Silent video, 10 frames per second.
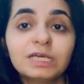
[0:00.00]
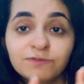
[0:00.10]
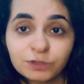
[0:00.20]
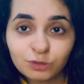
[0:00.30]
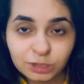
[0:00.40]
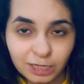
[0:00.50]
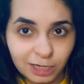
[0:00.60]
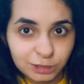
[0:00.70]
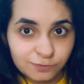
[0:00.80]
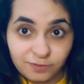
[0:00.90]
Even though they
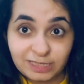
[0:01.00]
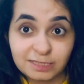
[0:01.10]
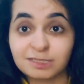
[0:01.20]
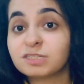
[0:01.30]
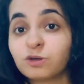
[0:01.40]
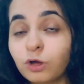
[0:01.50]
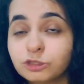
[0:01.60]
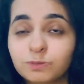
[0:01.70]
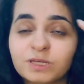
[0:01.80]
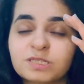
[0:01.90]
are your friends, in
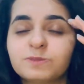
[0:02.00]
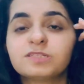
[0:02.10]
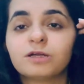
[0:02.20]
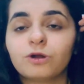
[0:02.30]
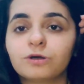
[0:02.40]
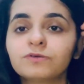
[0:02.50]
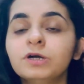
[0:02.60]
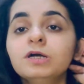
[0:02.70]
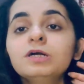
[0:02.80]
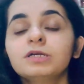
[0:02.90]
college placements, a lot of
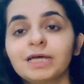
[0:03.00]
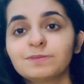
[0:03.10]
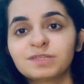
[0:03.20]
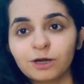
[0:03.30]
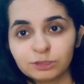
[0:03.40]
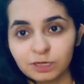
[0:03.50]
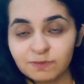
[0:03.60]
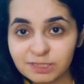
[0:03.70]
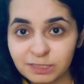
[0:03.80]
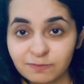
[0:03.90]
times kya hota hai na,
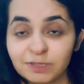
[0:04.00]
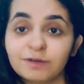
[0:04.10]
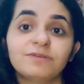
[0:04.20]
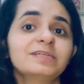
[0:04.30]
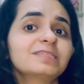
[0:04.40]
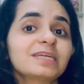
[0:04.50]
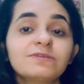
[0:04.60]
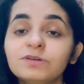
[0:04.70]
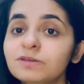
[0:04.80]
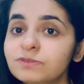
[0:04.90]
we're sitting with our friends.
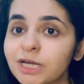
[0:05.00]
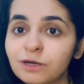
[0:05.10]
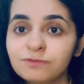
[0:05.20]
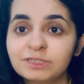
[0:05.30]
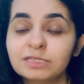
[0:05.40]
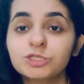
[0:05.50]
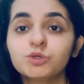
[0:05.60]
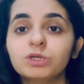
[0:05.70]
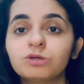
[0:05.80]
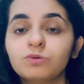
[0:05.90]
Even if they are your friends,
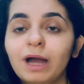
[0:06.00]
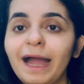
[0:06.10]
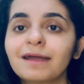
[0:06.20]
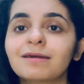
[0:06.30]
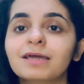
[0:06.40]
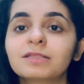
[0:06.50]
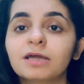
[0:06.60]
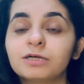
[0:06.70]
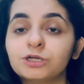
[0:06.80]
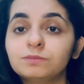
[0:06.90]
you need to act like
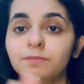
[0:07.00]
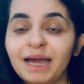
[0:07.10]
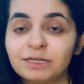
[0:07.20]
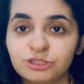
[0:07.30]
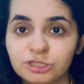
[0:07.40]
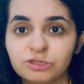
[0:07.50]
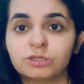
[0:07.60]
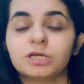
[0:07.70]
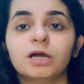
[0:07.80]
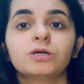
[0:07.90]
they are your managers
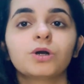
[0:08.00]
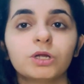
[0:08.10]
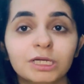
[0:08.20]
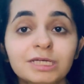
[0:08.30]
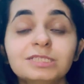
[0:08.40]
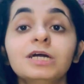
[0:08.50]
or they are your colleagues.